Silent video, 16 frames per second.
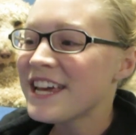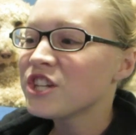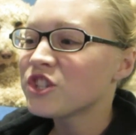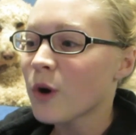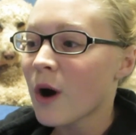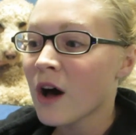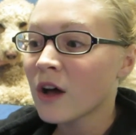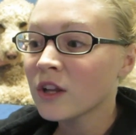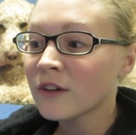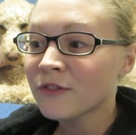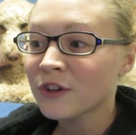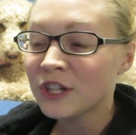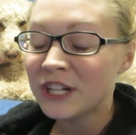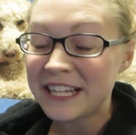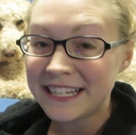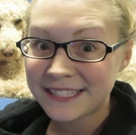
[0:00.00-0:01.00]
So
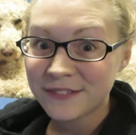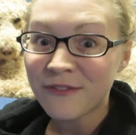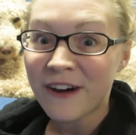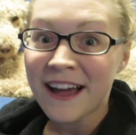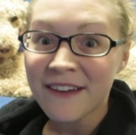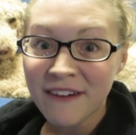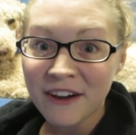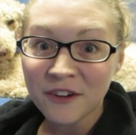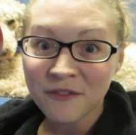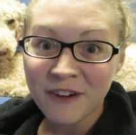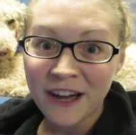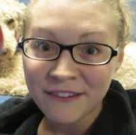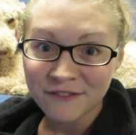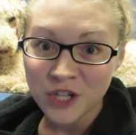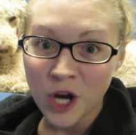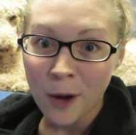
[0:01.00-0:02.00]
Oliver needs 5 out of
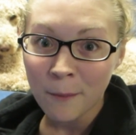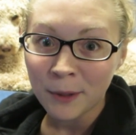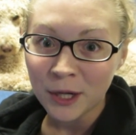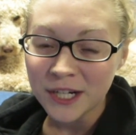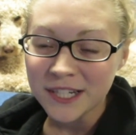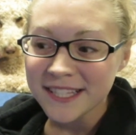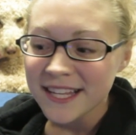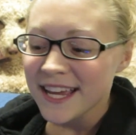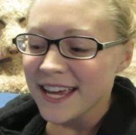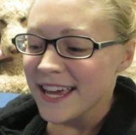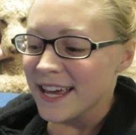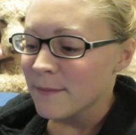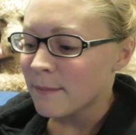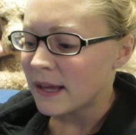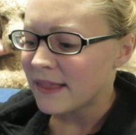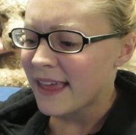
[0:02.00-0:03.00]
5 chompers,
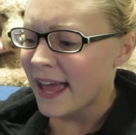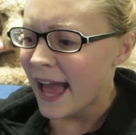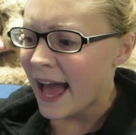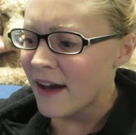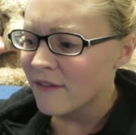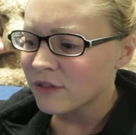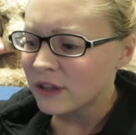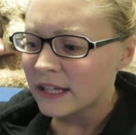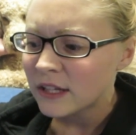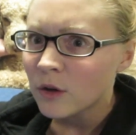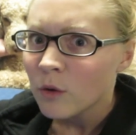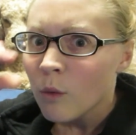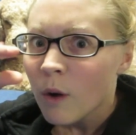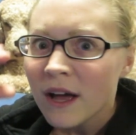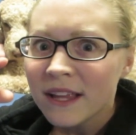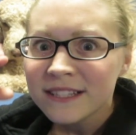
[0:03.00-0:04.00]
but they have
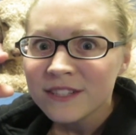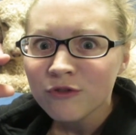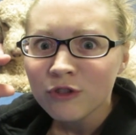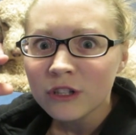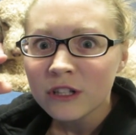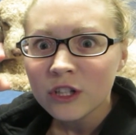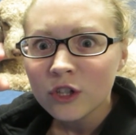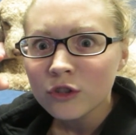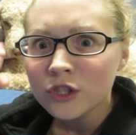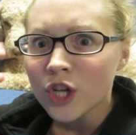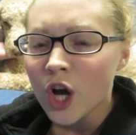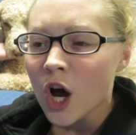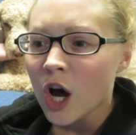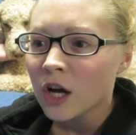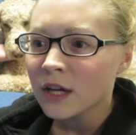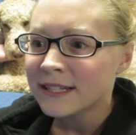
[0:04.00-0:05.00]
little ones for little
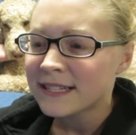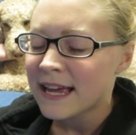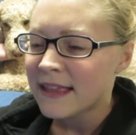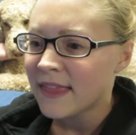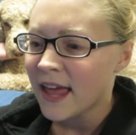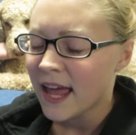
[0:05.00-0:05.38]
dogs, and